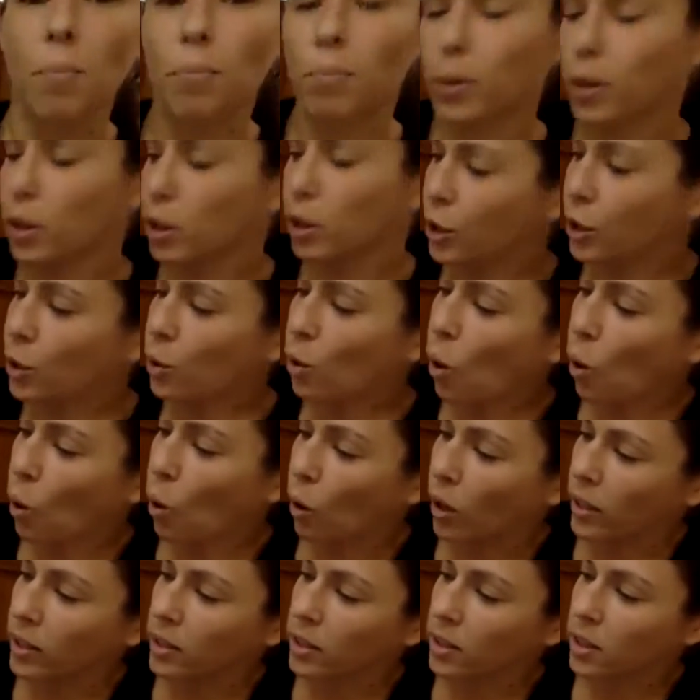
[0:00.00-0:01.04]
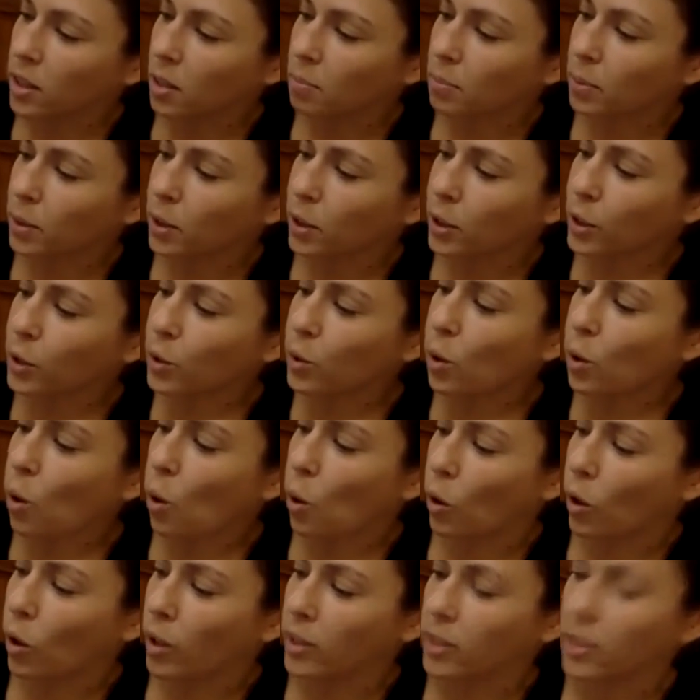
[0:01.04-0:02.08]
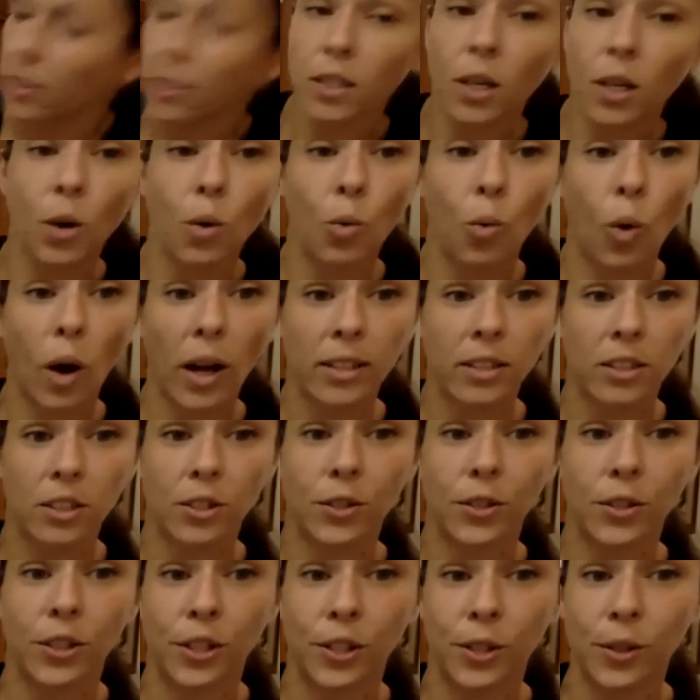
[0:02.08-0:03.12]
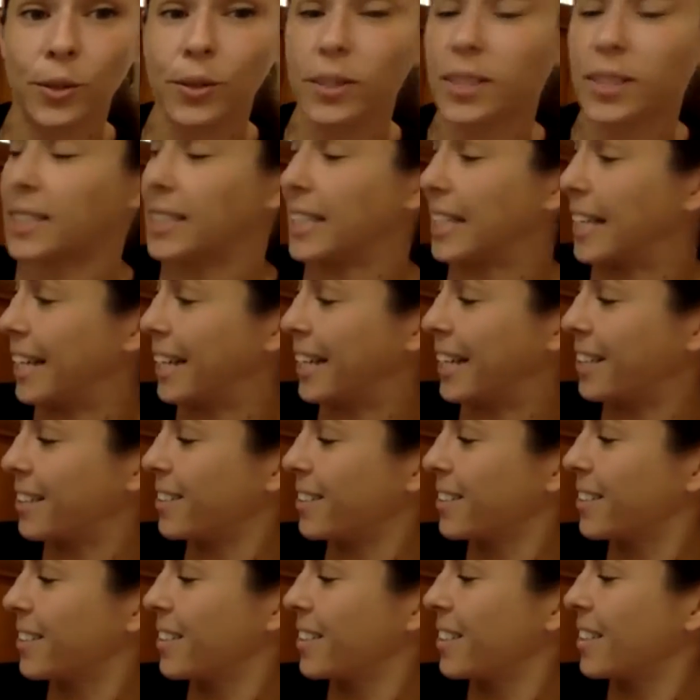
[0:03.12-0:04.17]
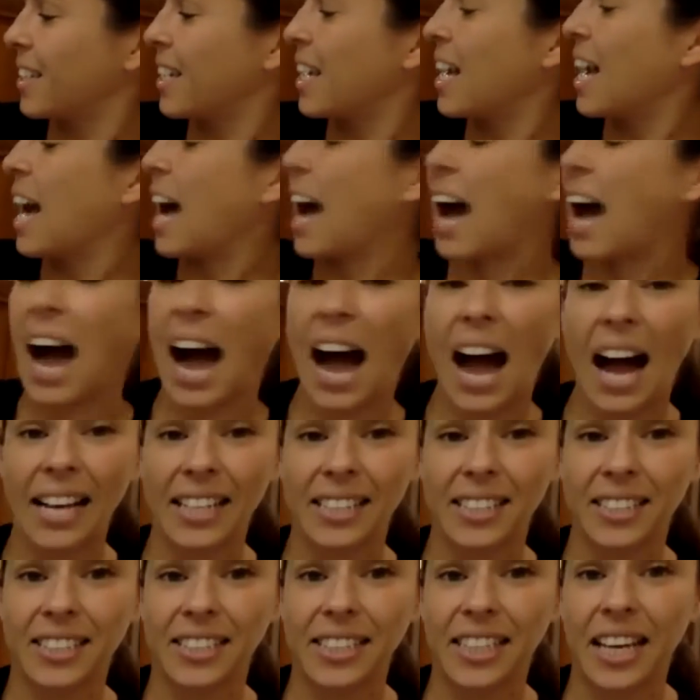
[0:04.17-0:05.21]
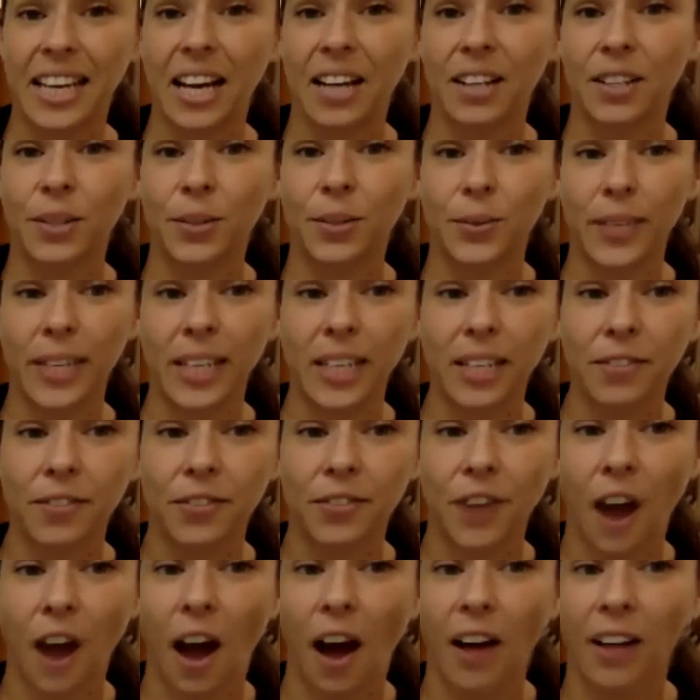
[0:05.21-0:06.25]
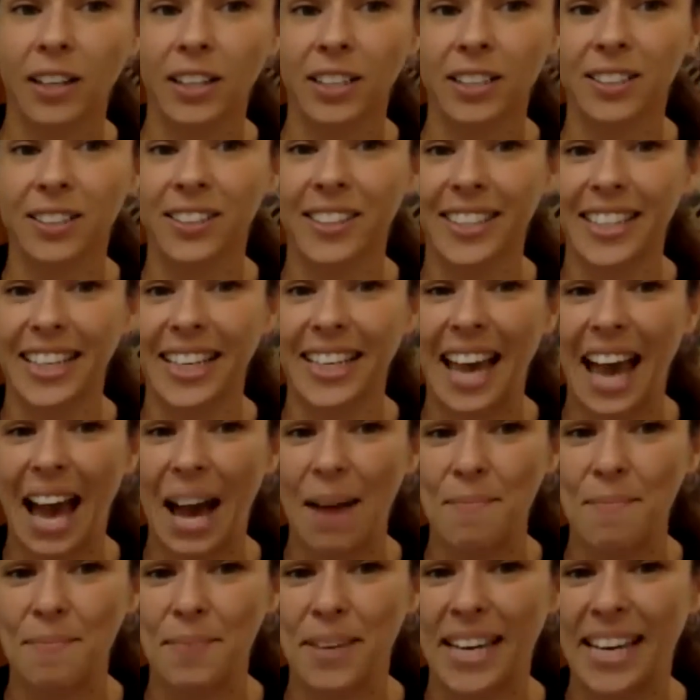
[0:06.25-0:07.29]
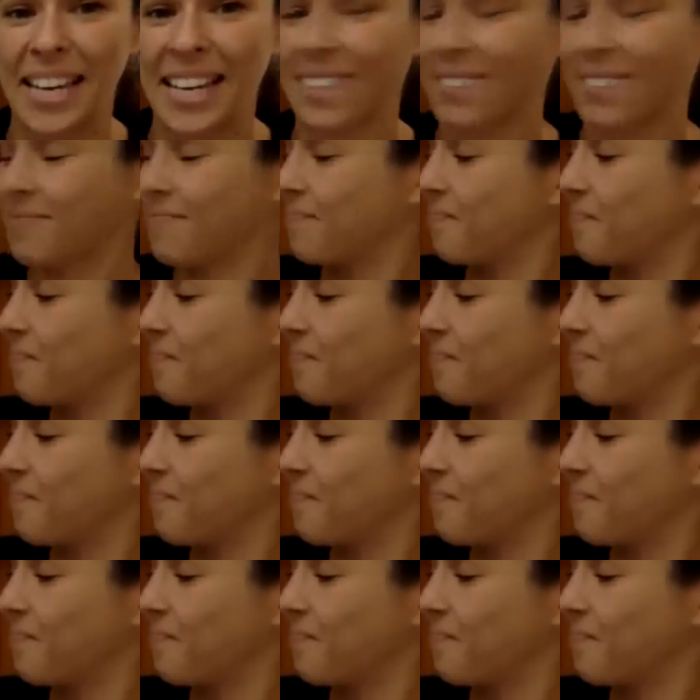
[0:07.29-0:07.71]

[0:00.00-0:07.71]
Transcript: Blue horse, what do you see? I see a green frog looking at me.